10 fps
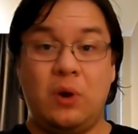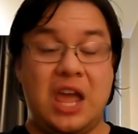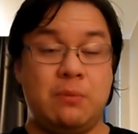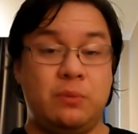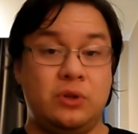they were
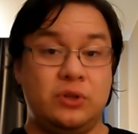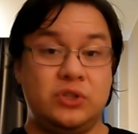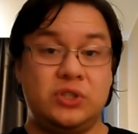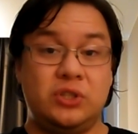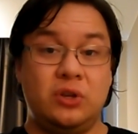
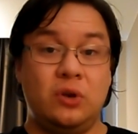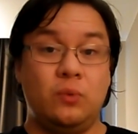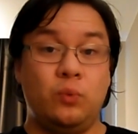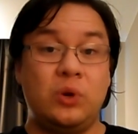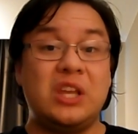able
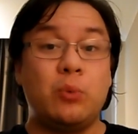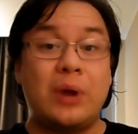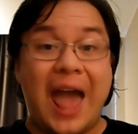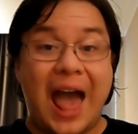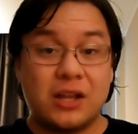to really
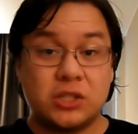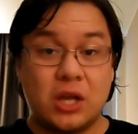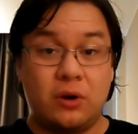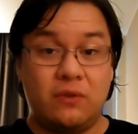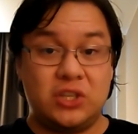
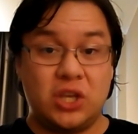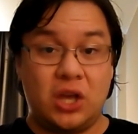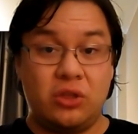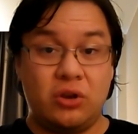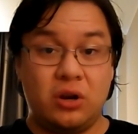react out of each
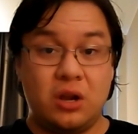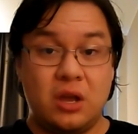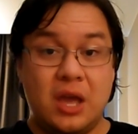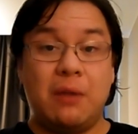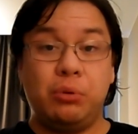other
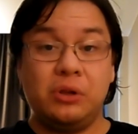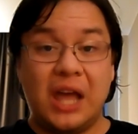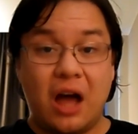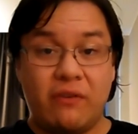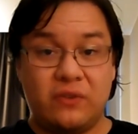and
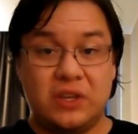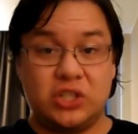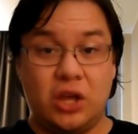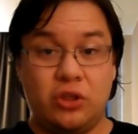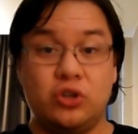play off of
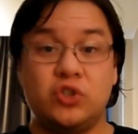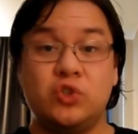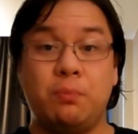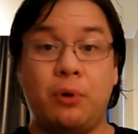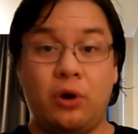each other
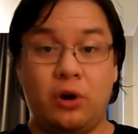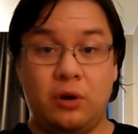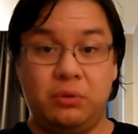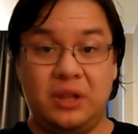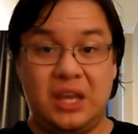
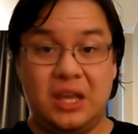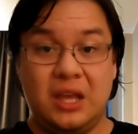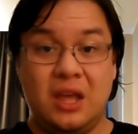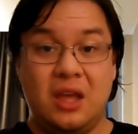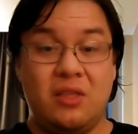superbly
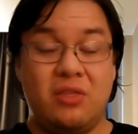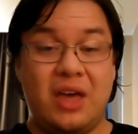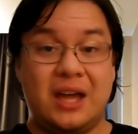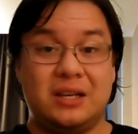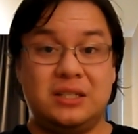
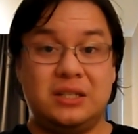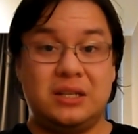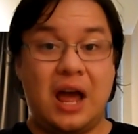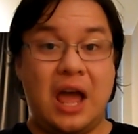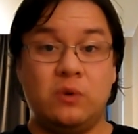
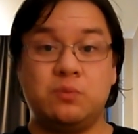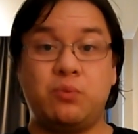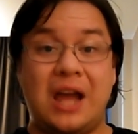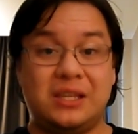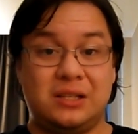that I was
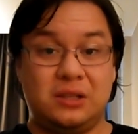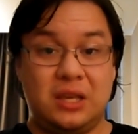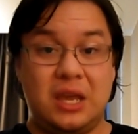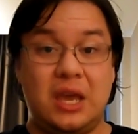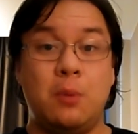
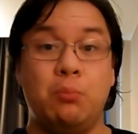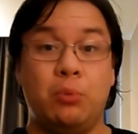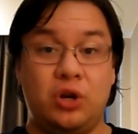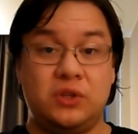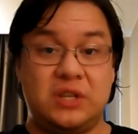practically
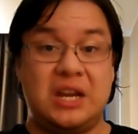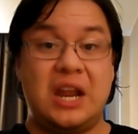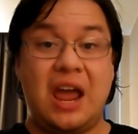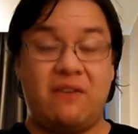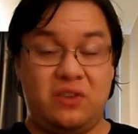immersed
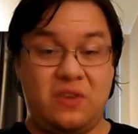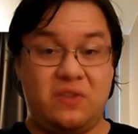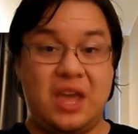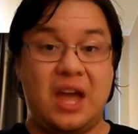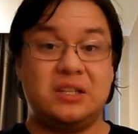in
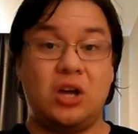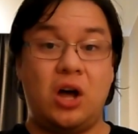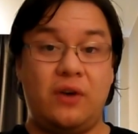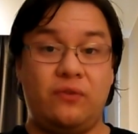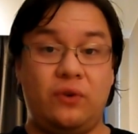everything they had to
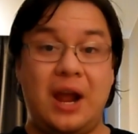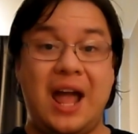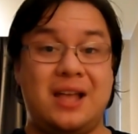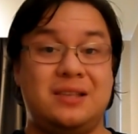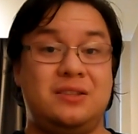offer
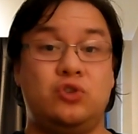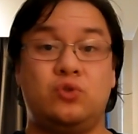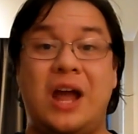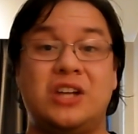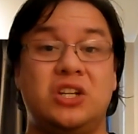as the
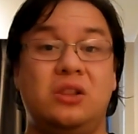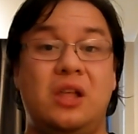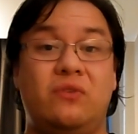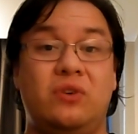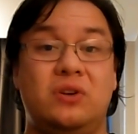tragic
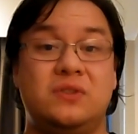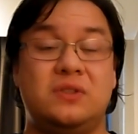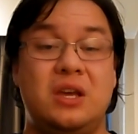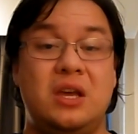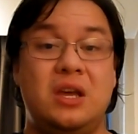
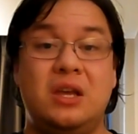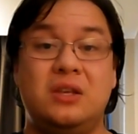lovers.